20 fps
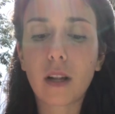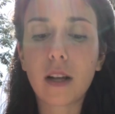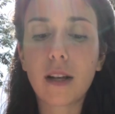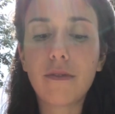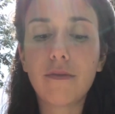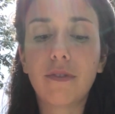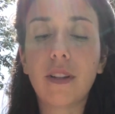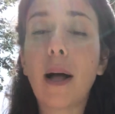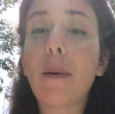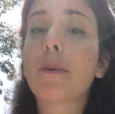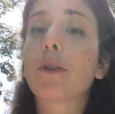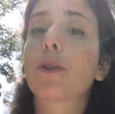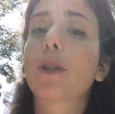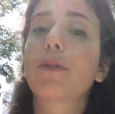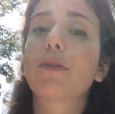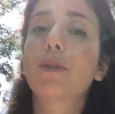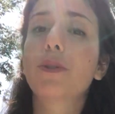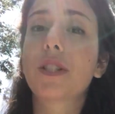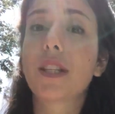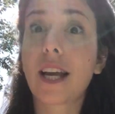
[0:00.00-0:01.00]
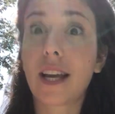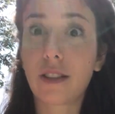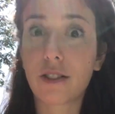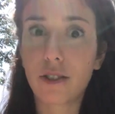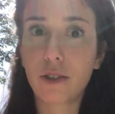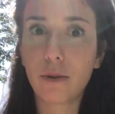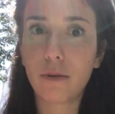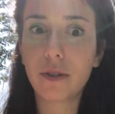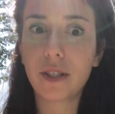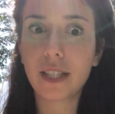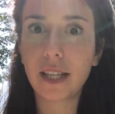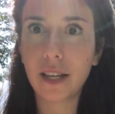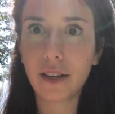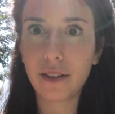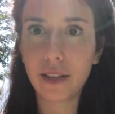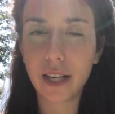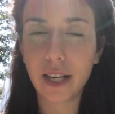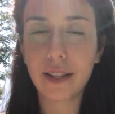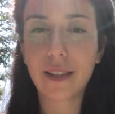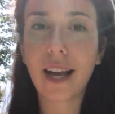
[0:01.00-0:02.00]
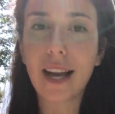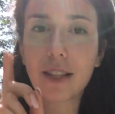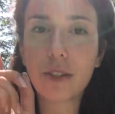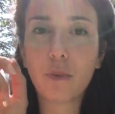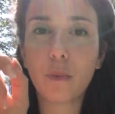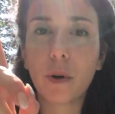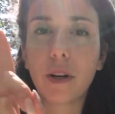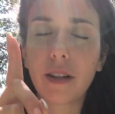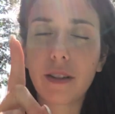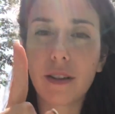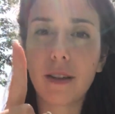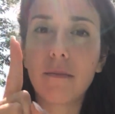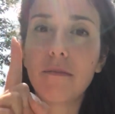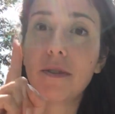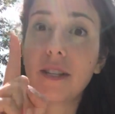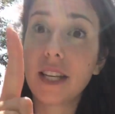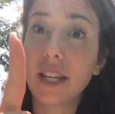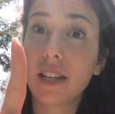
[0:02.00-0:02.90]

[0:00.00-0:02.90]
inflammatory foods. Yes, so dairy, that's one of them.